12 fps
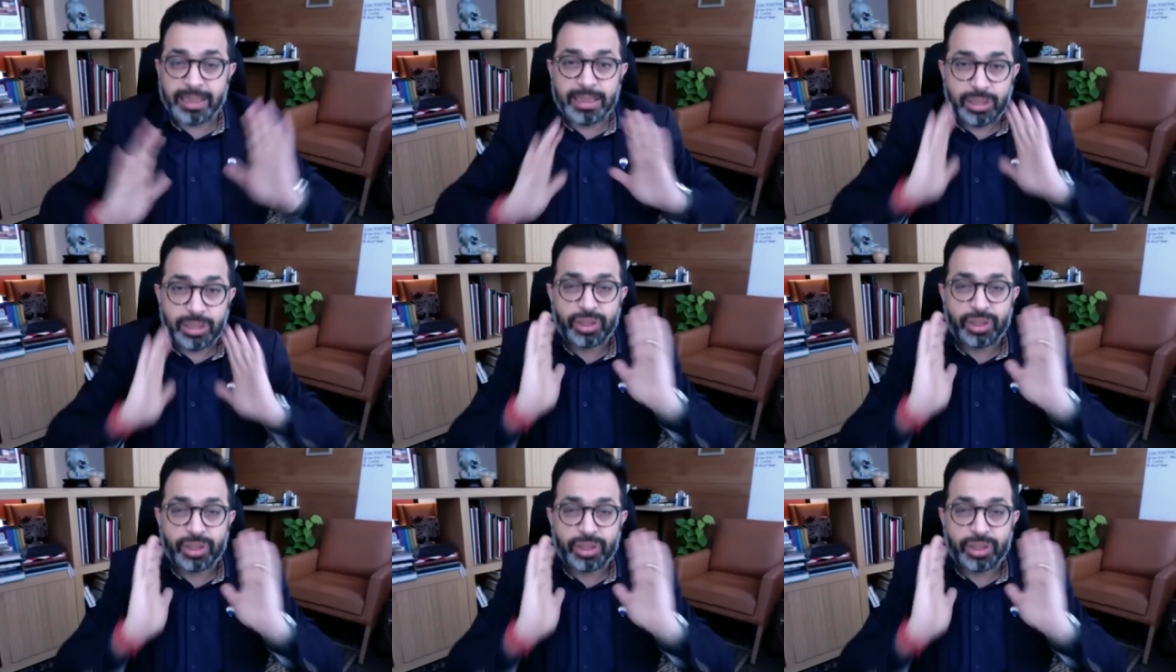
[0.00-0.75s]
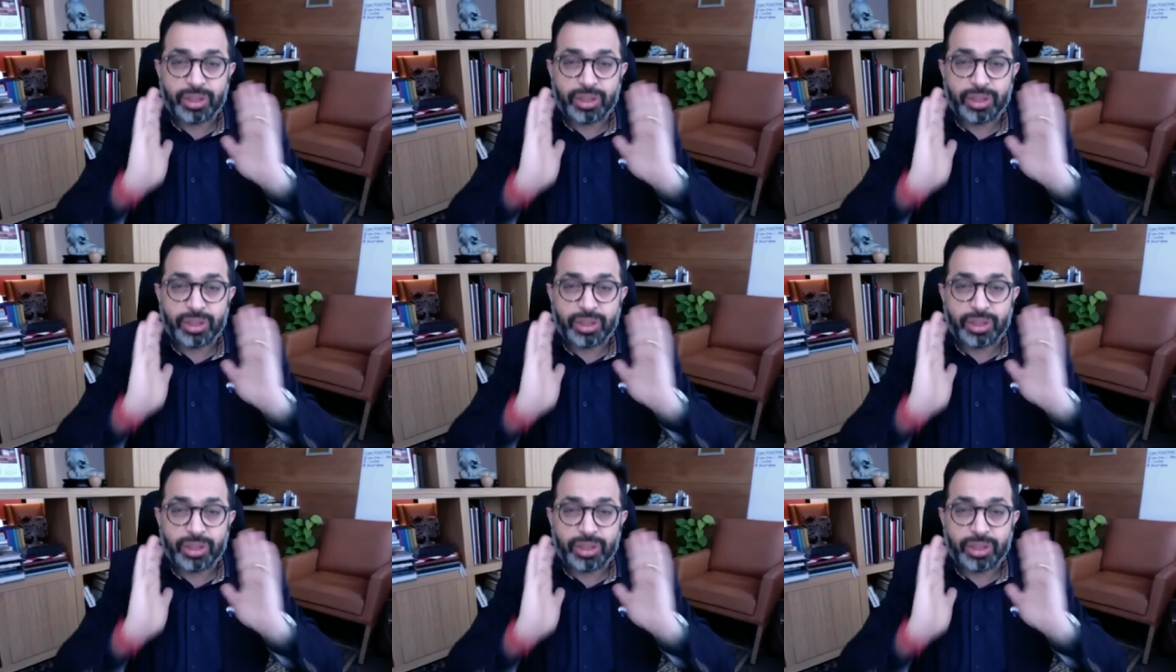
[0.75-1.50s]
He's just running
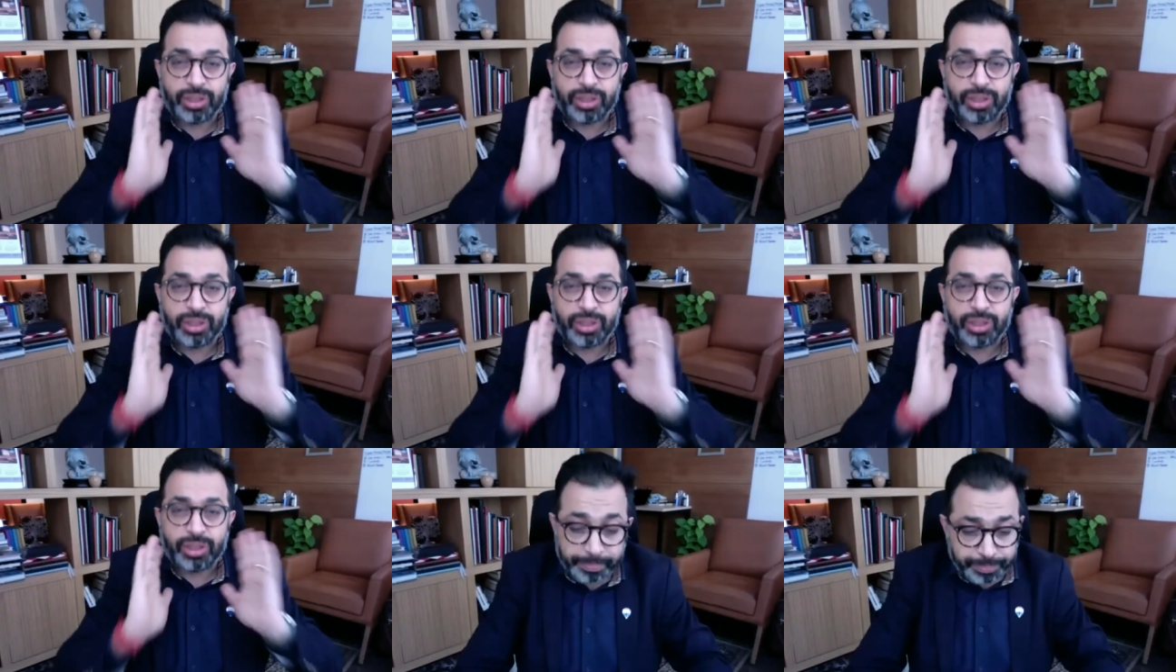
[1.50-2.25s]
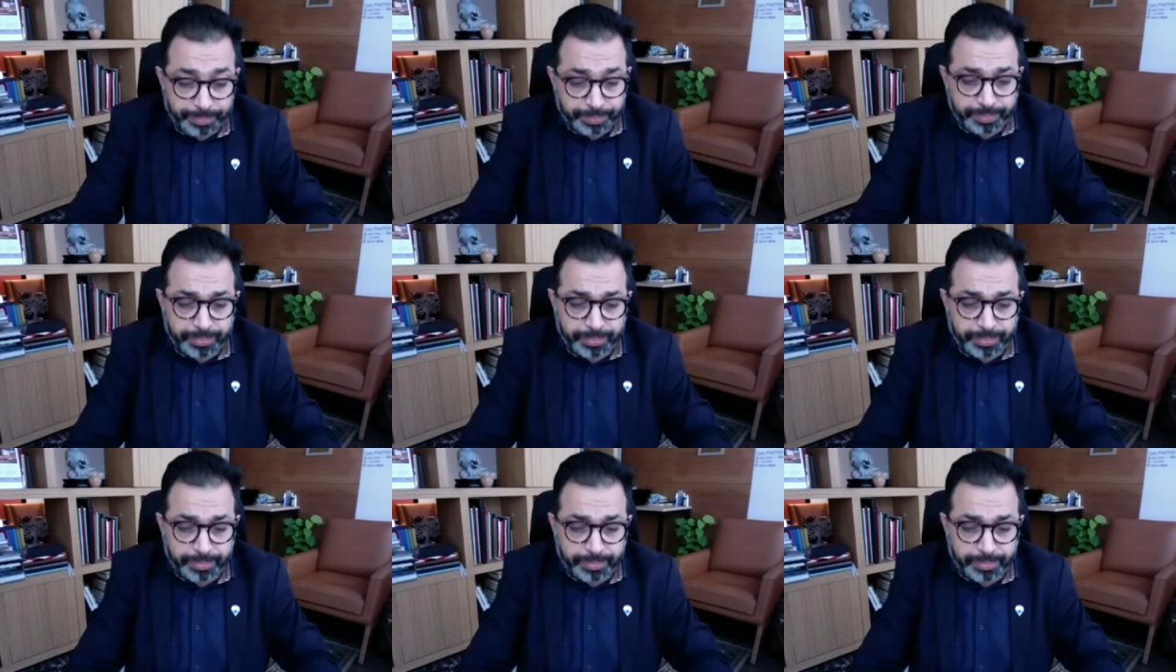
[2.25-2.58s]
uh, for that scale.